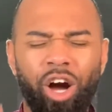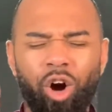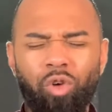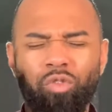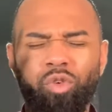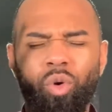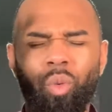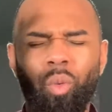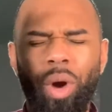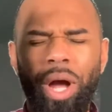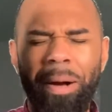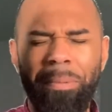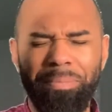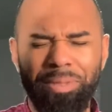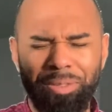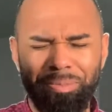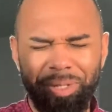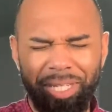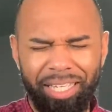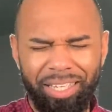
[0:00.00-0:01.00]

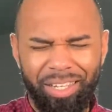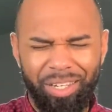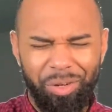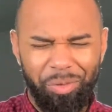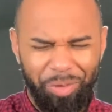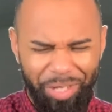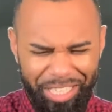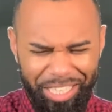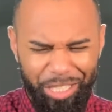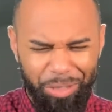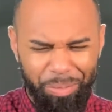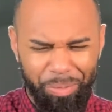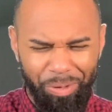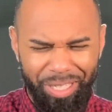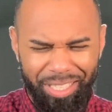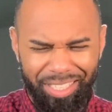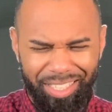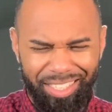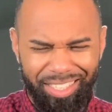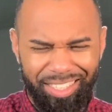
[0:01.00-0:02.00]
overwhelms me with His
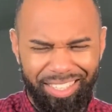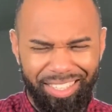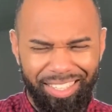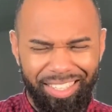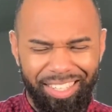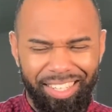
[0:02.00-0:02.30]
presence.